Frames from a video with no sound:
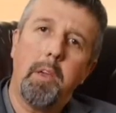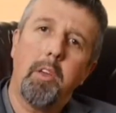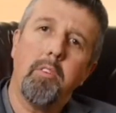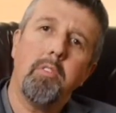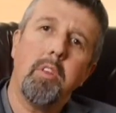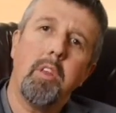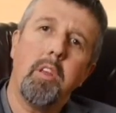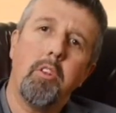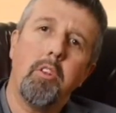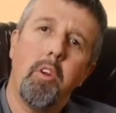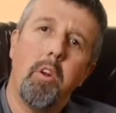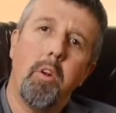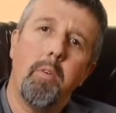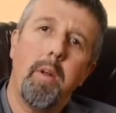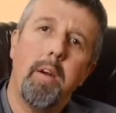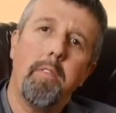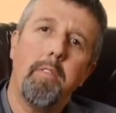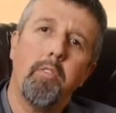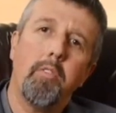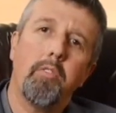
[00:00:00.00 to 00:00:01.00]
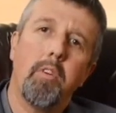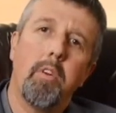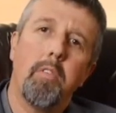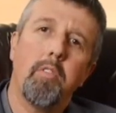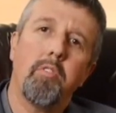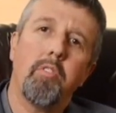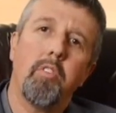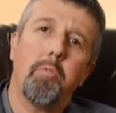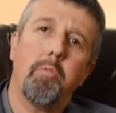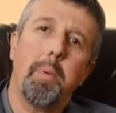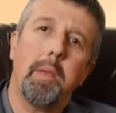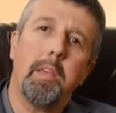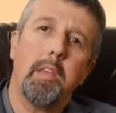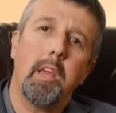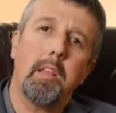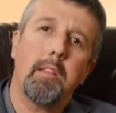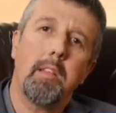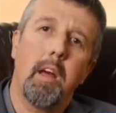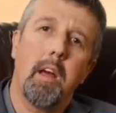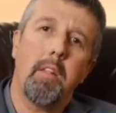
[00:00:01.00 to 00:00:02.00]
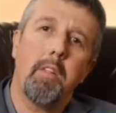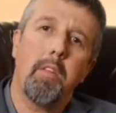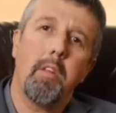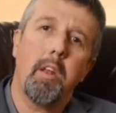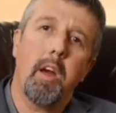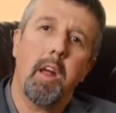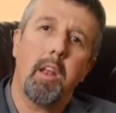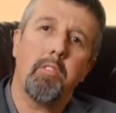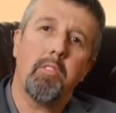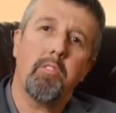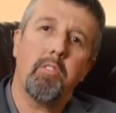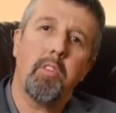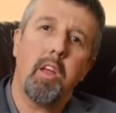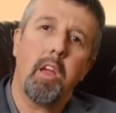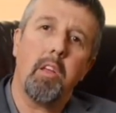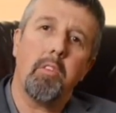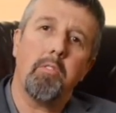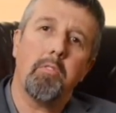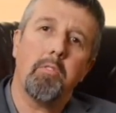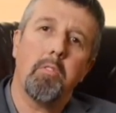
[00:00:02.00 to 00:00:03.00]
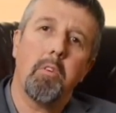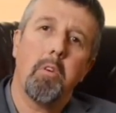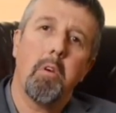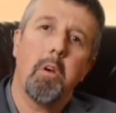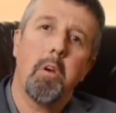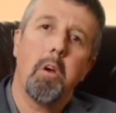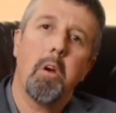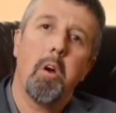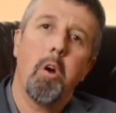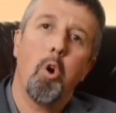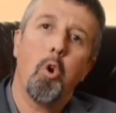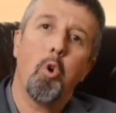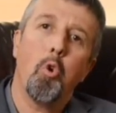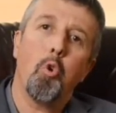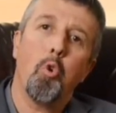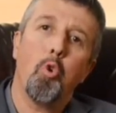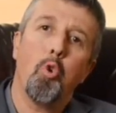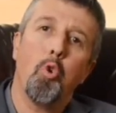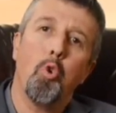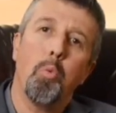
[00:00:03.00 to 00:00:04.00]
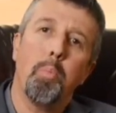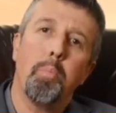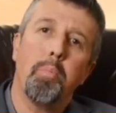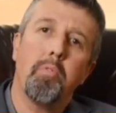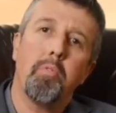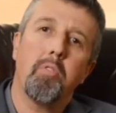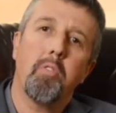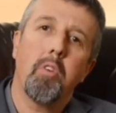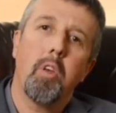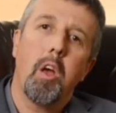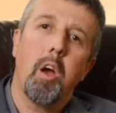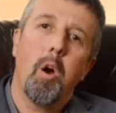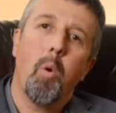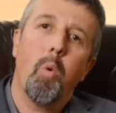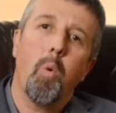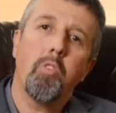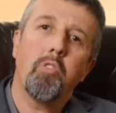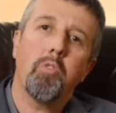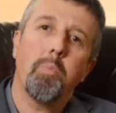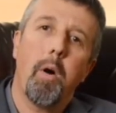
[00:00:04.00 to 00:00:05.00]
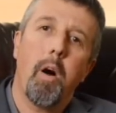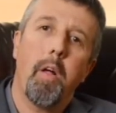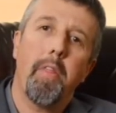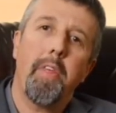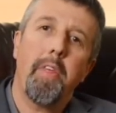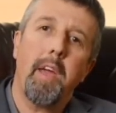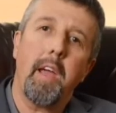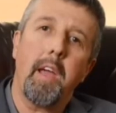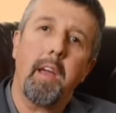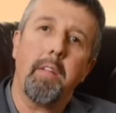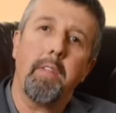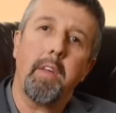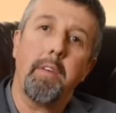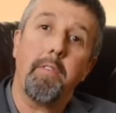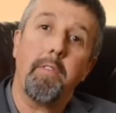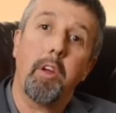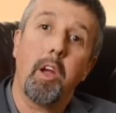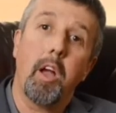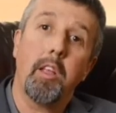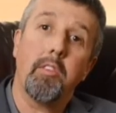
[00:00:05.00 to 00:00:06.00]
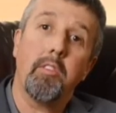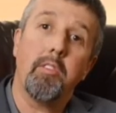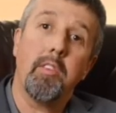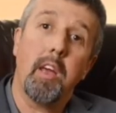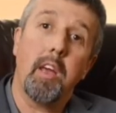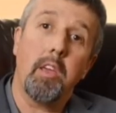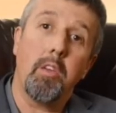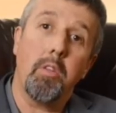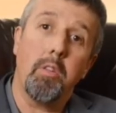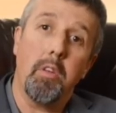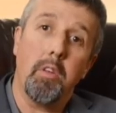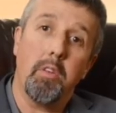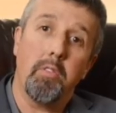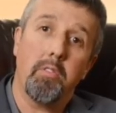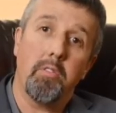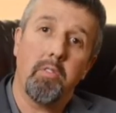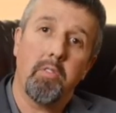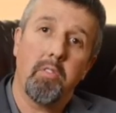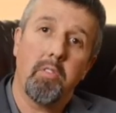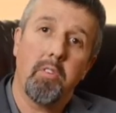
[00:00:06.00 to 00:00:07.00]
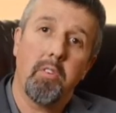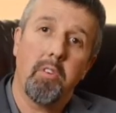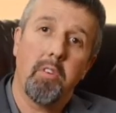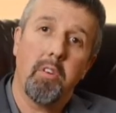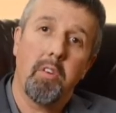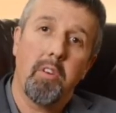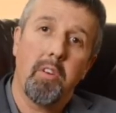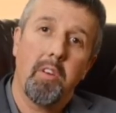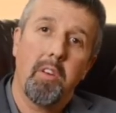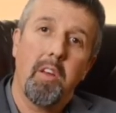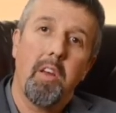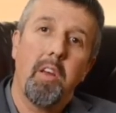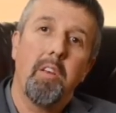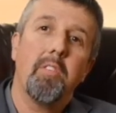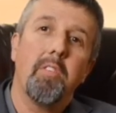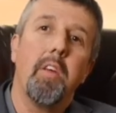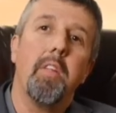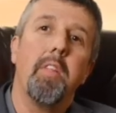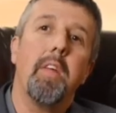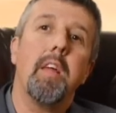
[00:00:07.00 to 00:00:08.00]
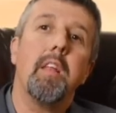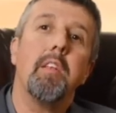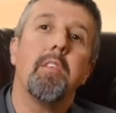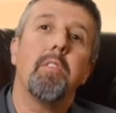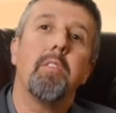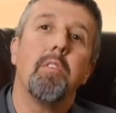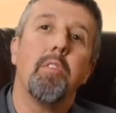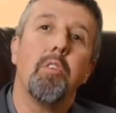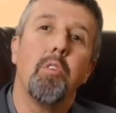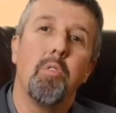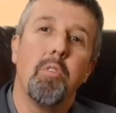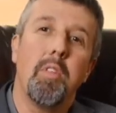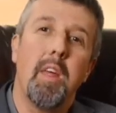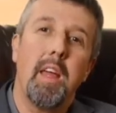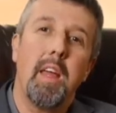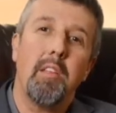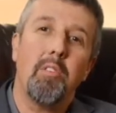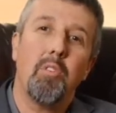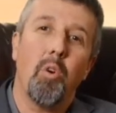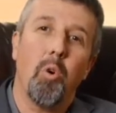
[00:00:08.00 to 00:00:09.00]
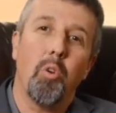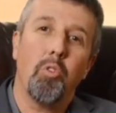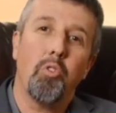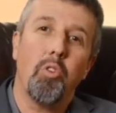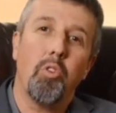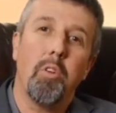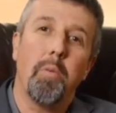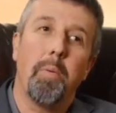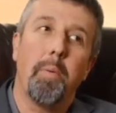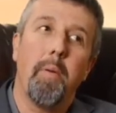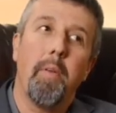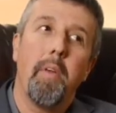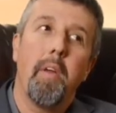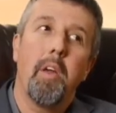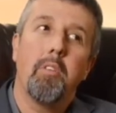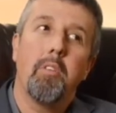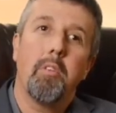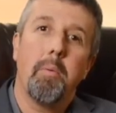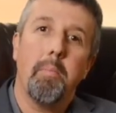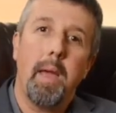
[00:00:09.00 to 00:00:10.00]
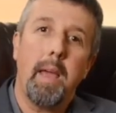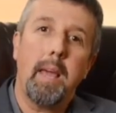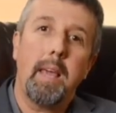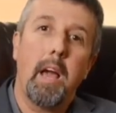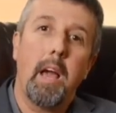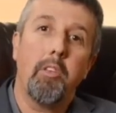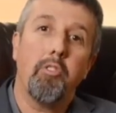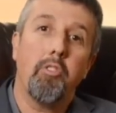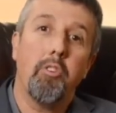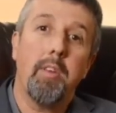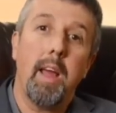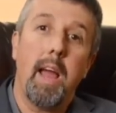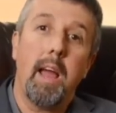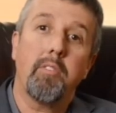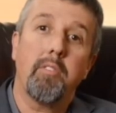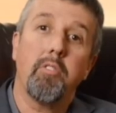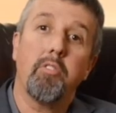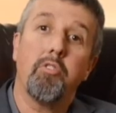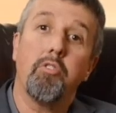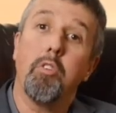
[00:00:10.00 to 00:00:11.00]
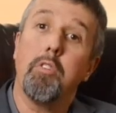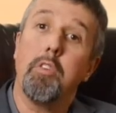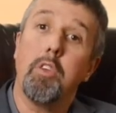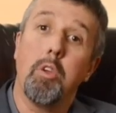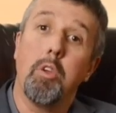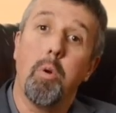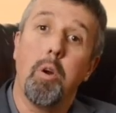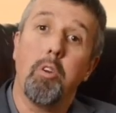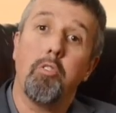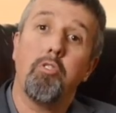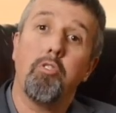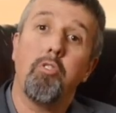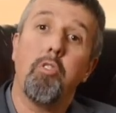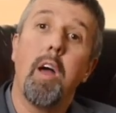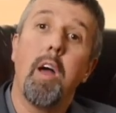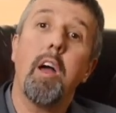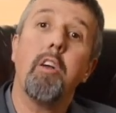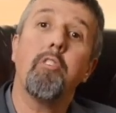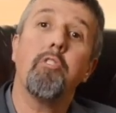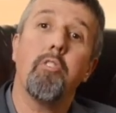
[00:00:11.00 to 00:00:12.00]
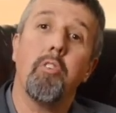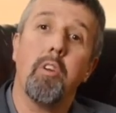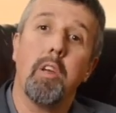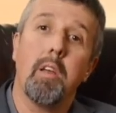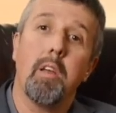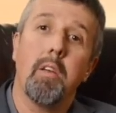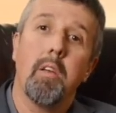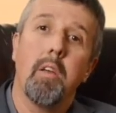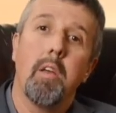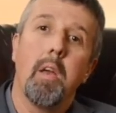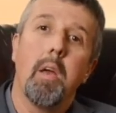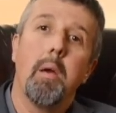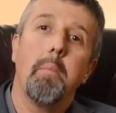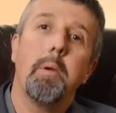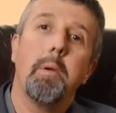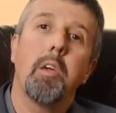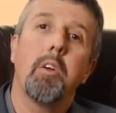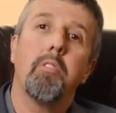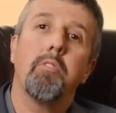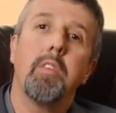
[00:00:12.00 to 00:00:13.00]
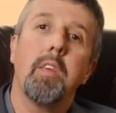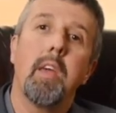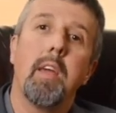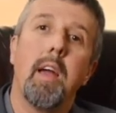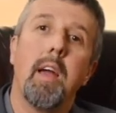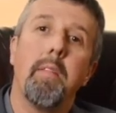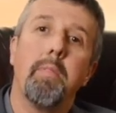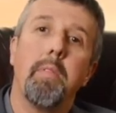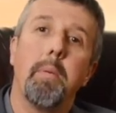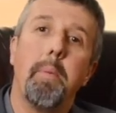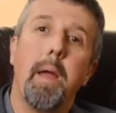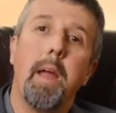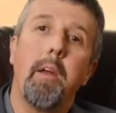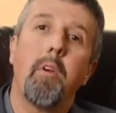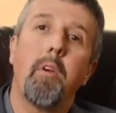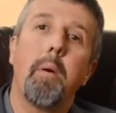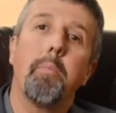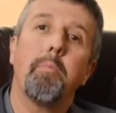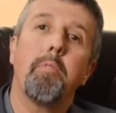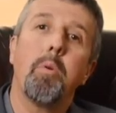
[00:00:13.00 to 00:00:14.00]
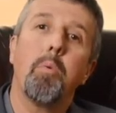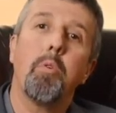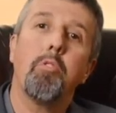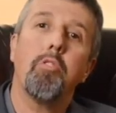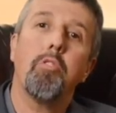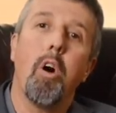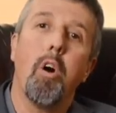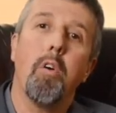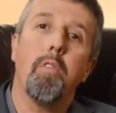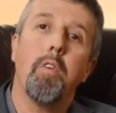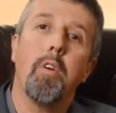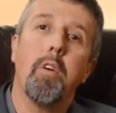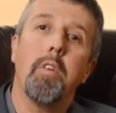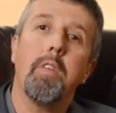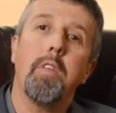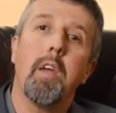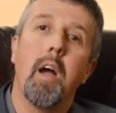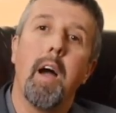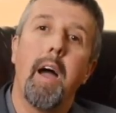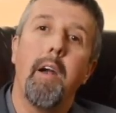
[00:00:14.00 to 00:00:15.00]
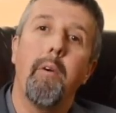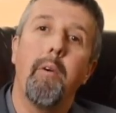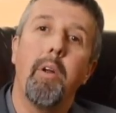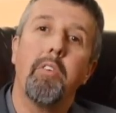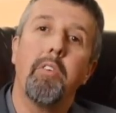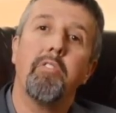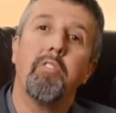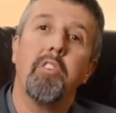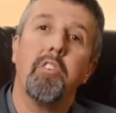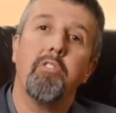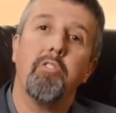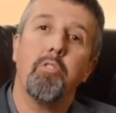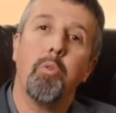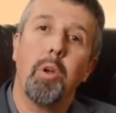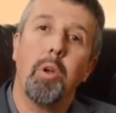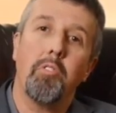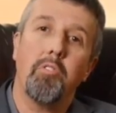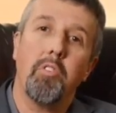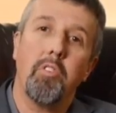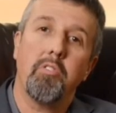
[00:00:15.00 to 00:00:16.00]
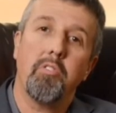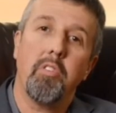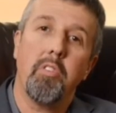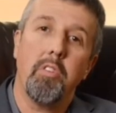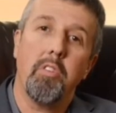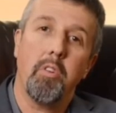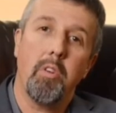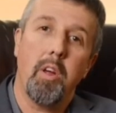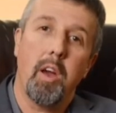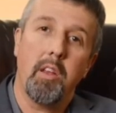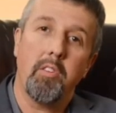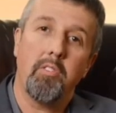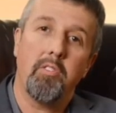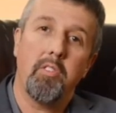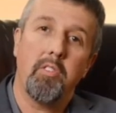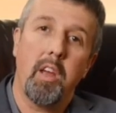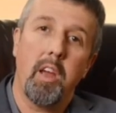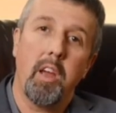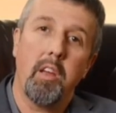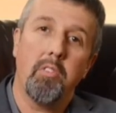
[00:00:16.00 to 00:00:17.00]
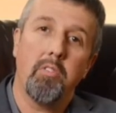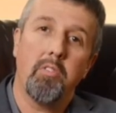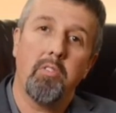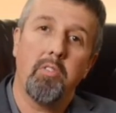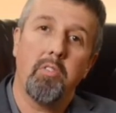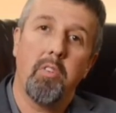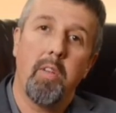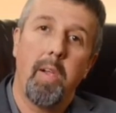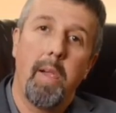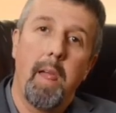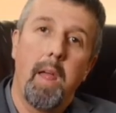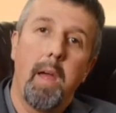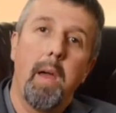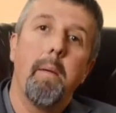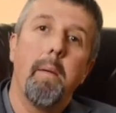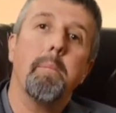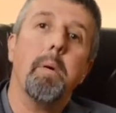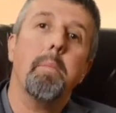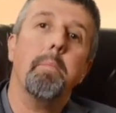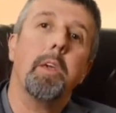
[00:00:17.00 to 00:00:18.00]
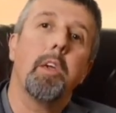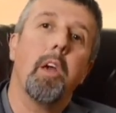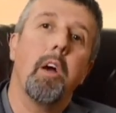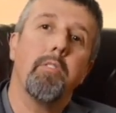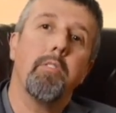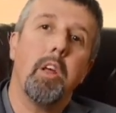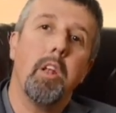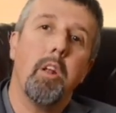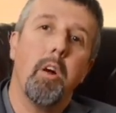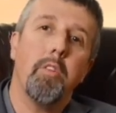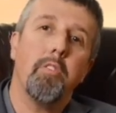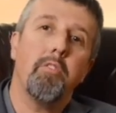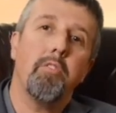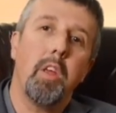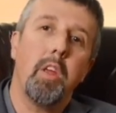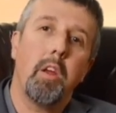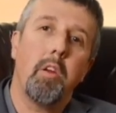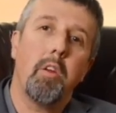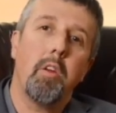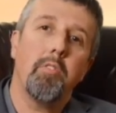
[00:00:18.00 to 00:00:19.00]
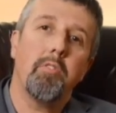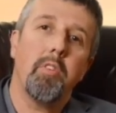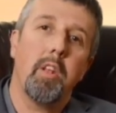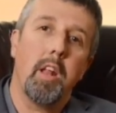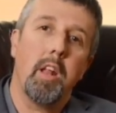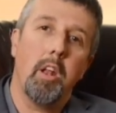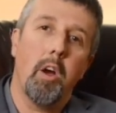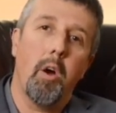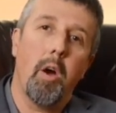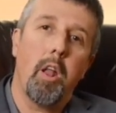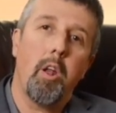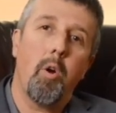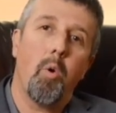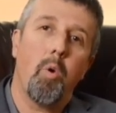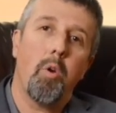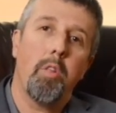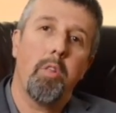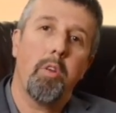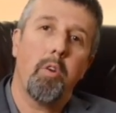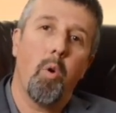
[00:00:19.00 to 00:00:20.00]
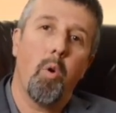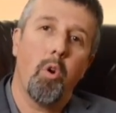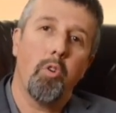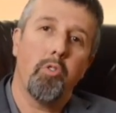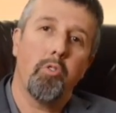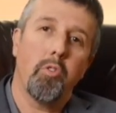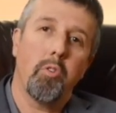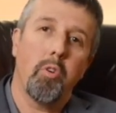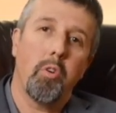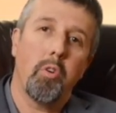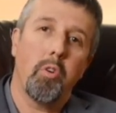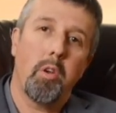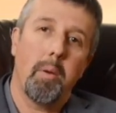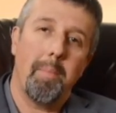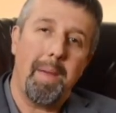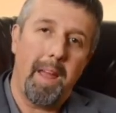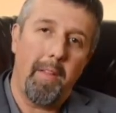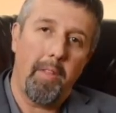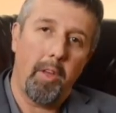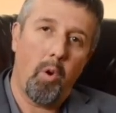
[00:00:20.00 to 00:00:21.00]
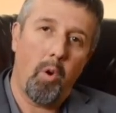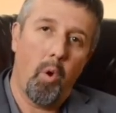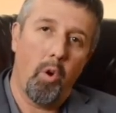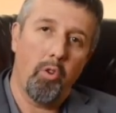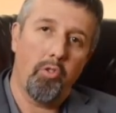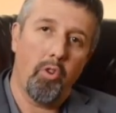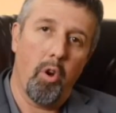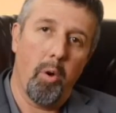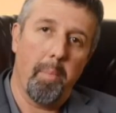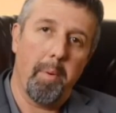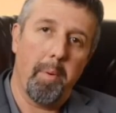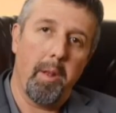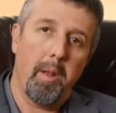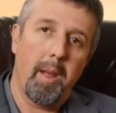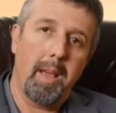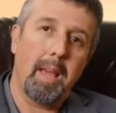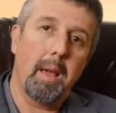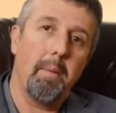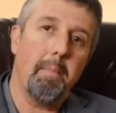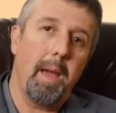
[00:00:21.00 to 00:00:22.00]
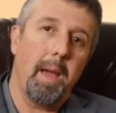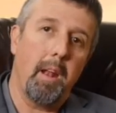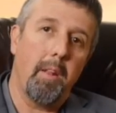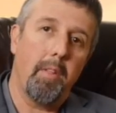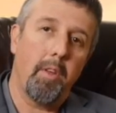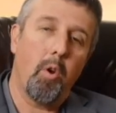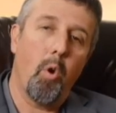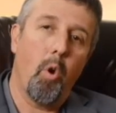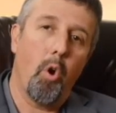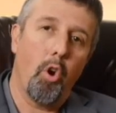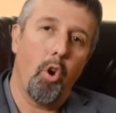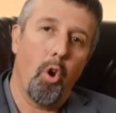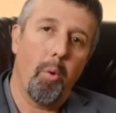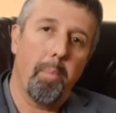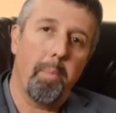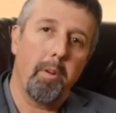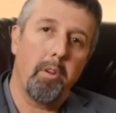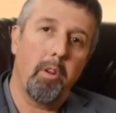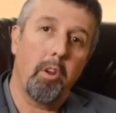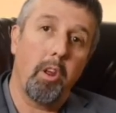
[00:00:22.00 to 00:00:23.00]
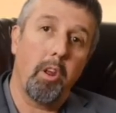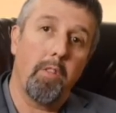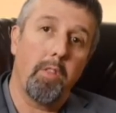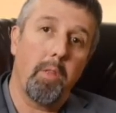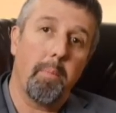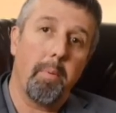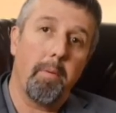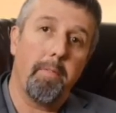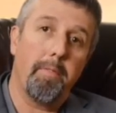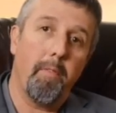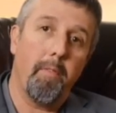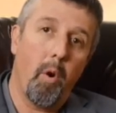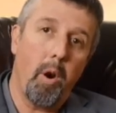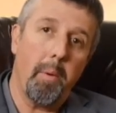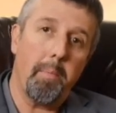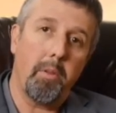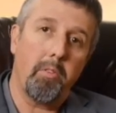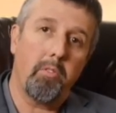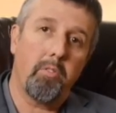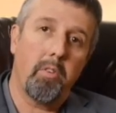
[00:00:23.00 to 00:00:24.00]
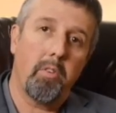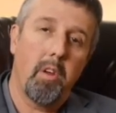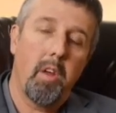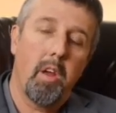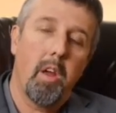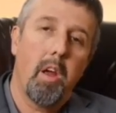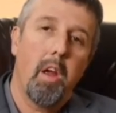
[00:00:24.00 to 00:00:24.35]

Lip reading: Because the Internal Revenue Service has been kicked out of the United States. Oops, one small thing, they forgot to tell you this. They then told you to make out your taxes to the U.S. Treasury because the bankruptcy was over and the IRS ceased to exist in the United States. But because I know the secrets and I know how to order the courts, command the courts open, I commanded the court open to get the performance